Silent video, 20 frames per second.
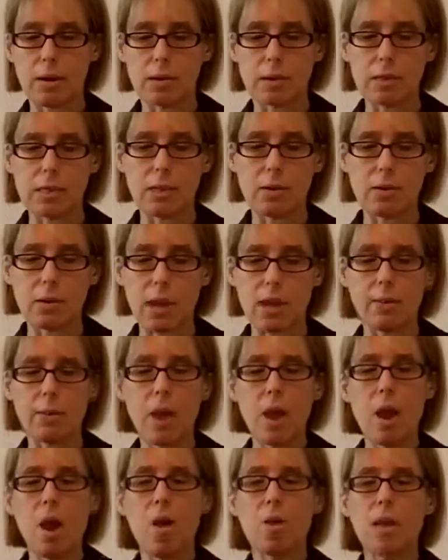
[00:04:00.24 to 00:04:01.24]
guarantee you that.
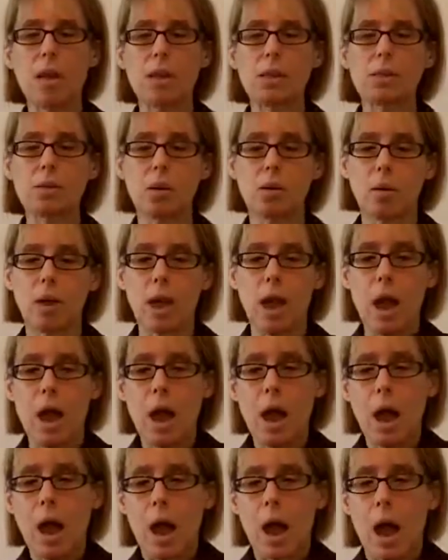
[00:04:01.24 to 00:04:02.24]
Okay, so
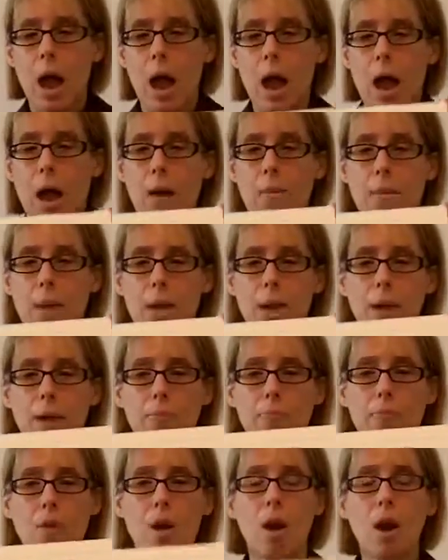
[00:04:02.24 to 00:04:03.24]

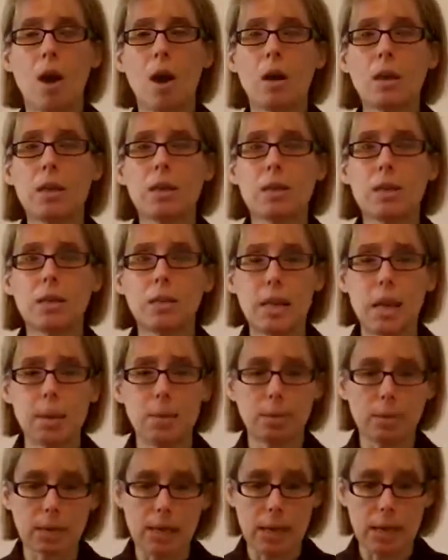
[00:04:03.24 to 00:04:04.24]
on the
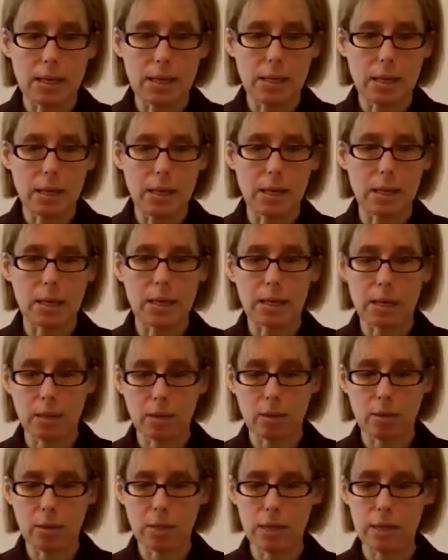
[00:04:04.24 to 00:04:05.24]
table tent, it
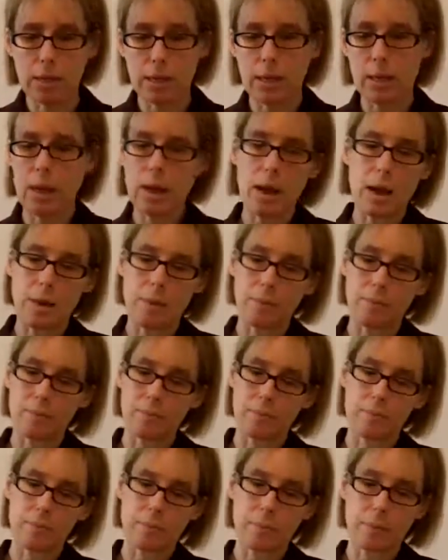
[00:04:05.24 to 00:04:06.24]
clearly
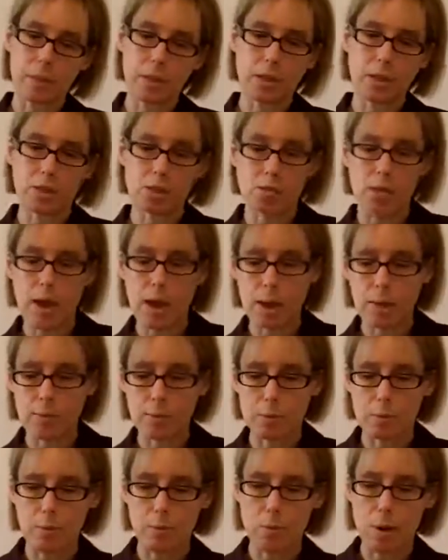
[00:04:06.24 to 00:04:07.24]

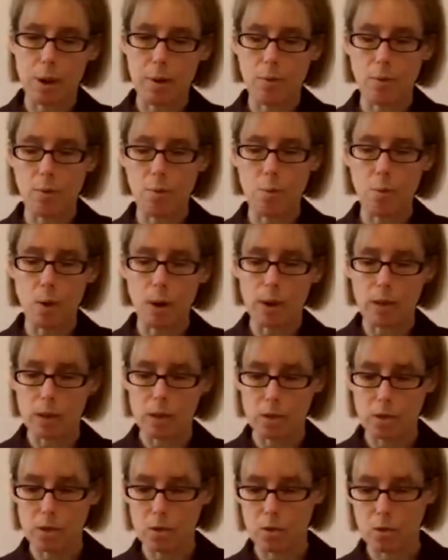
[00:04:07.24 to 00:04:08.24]
describes
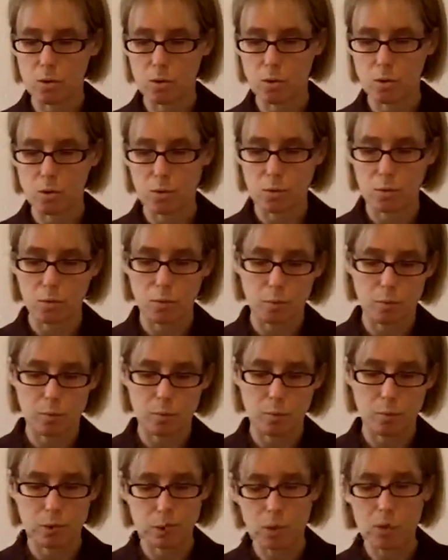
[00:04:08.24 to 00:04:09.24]
what to
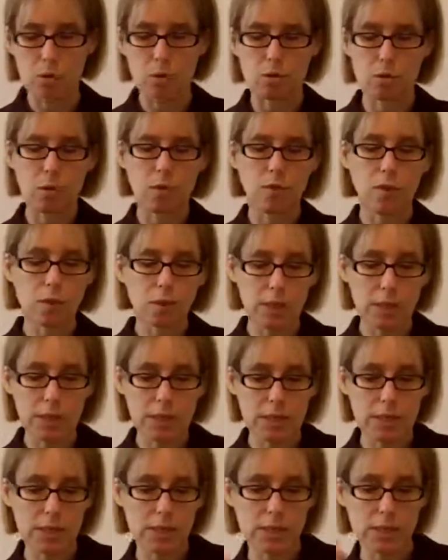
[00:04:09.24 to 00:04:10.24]
do. So the first thing
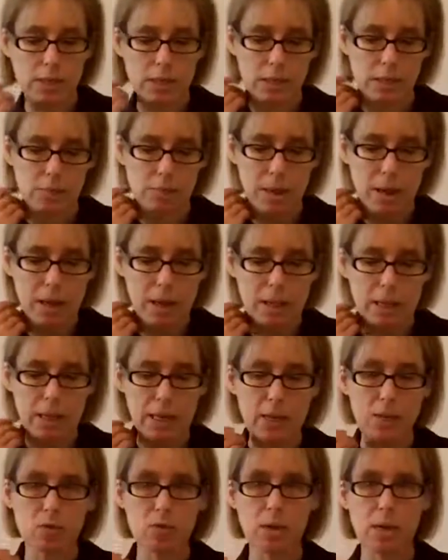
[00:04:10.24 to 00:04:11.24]
it says make a
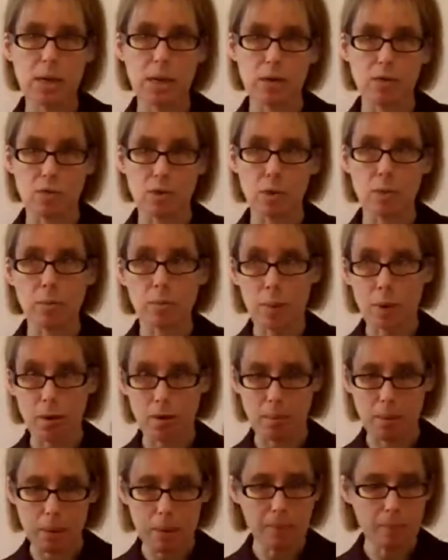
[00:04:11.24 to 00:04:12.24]
tetrahedron
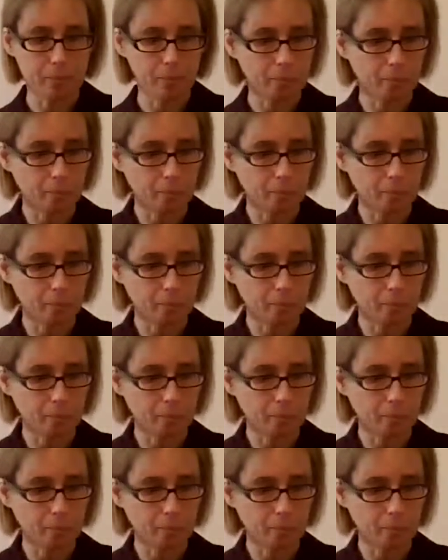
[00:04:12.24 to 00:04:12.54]
pyramid,